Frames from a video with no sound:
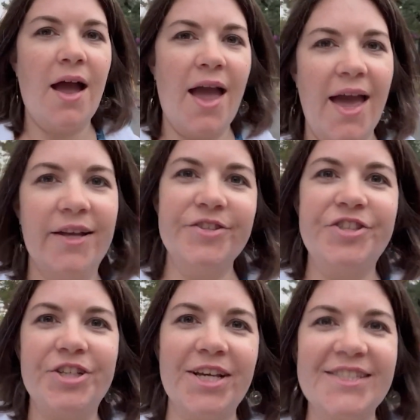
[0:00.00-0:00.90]

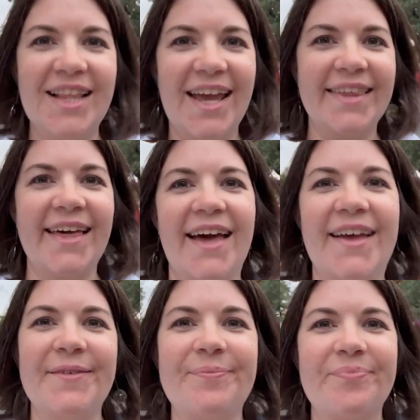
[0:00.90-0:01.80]
And just like
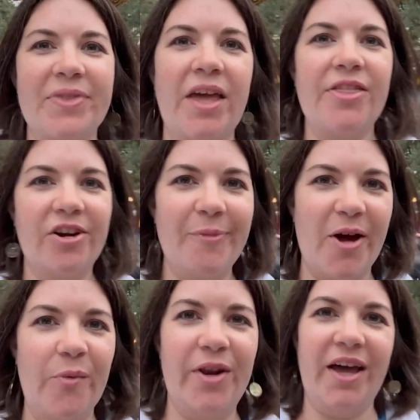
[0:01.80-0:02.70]
that, Thunder
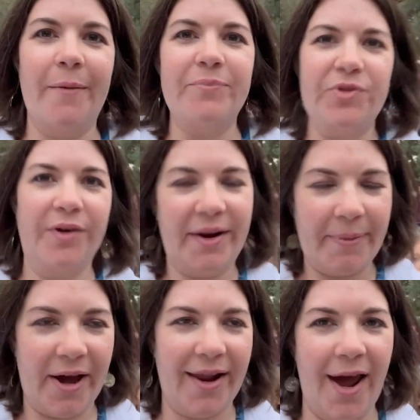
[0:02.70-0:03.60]
Mountain went up to
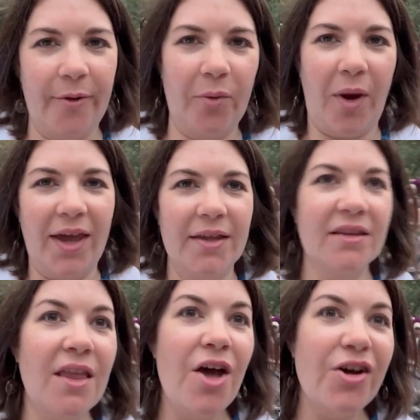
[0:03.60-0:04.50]
about an hour wait.
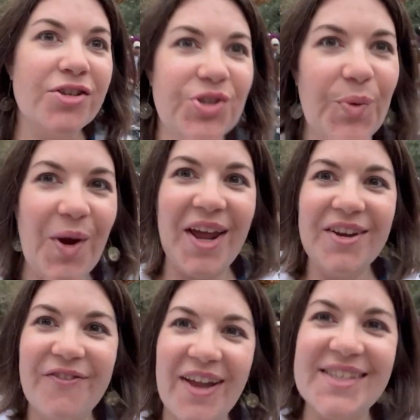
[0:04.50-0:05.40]
So we're heading
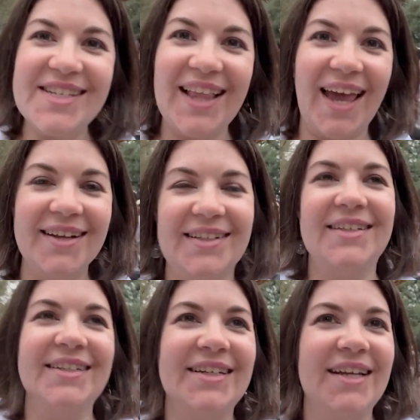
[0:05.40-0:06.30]
to Fantasyland,
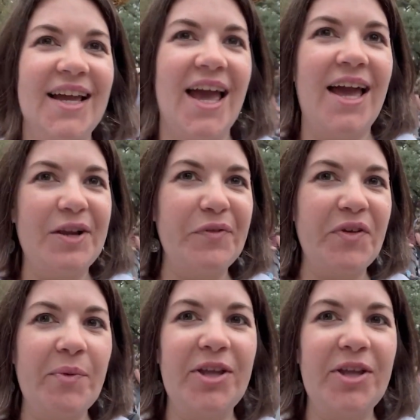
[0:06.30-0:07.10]
and hopefully we